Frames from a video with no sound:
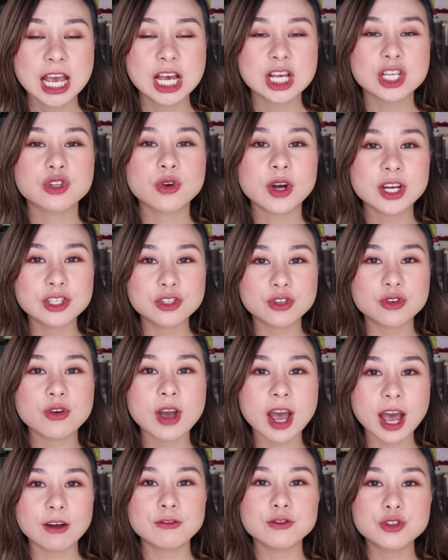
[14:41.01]
So I do
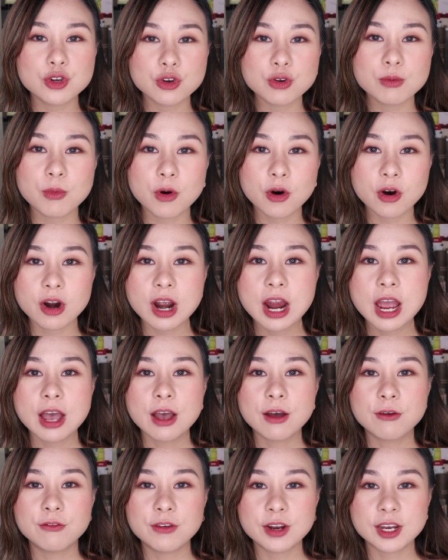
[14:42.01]
have 2 more
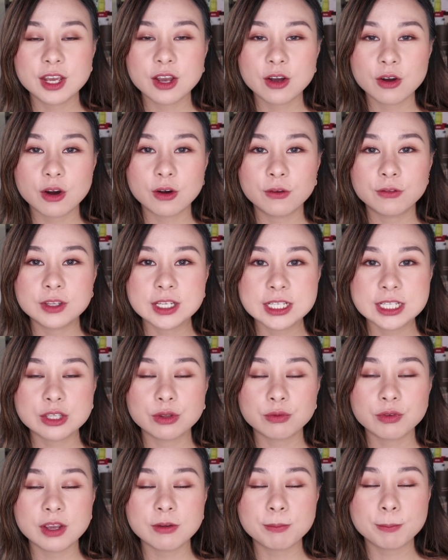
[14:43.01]
video of this
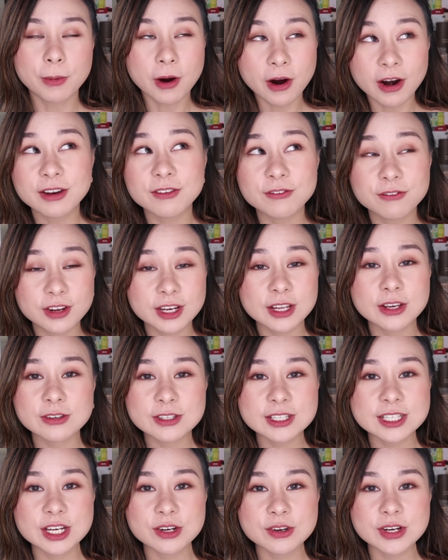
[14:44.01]
3-part video
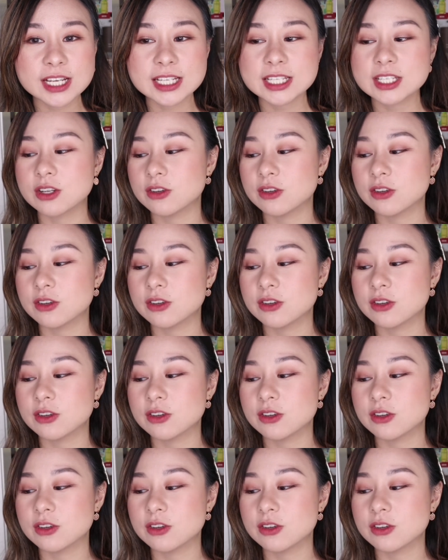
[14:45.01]
series.